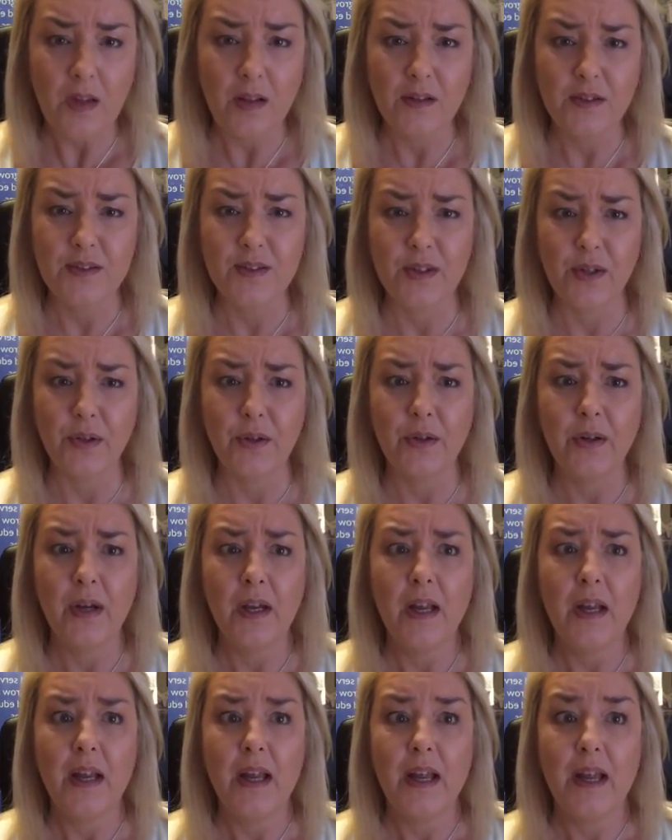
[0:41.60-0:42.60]
So
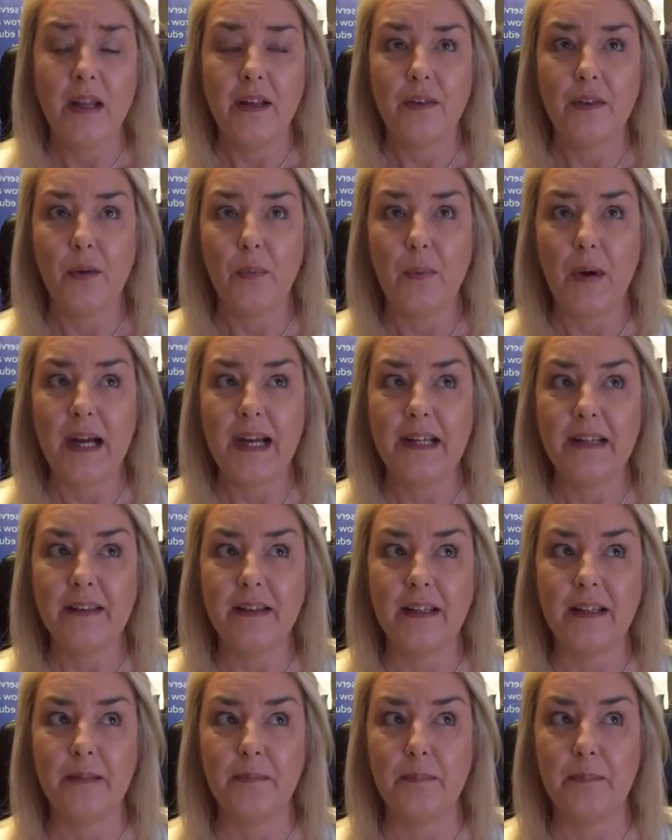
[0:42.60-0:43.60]
the way
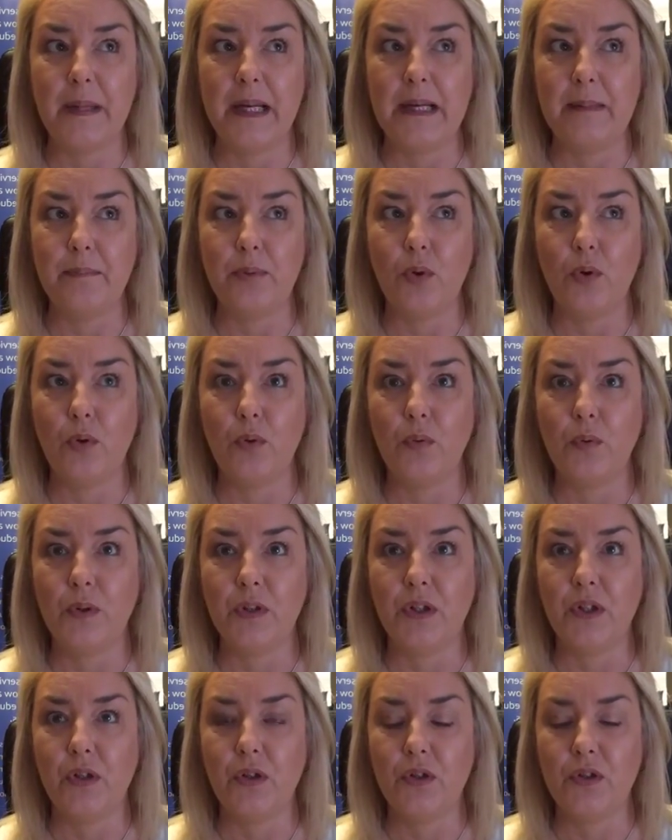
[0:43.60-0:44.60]
that people will
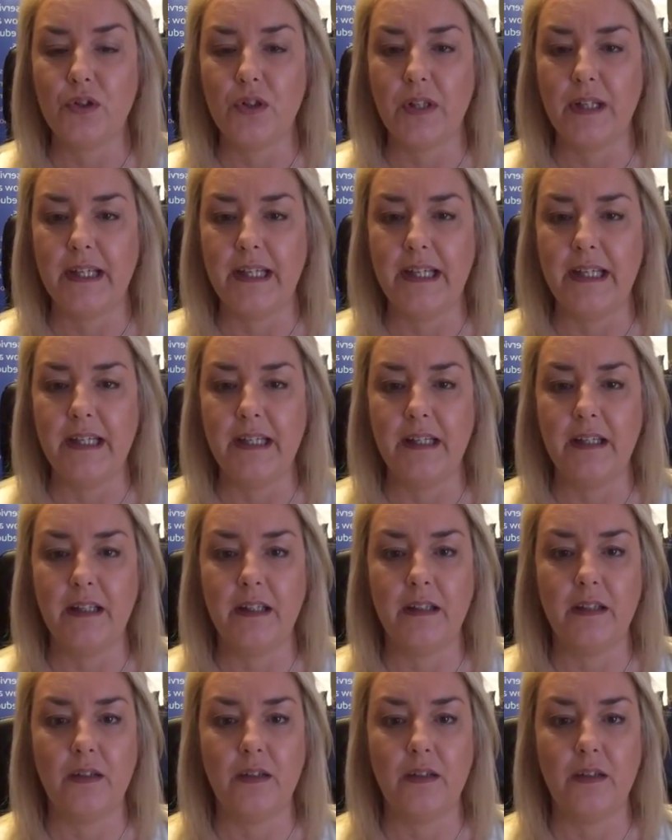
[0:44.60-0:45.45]
usually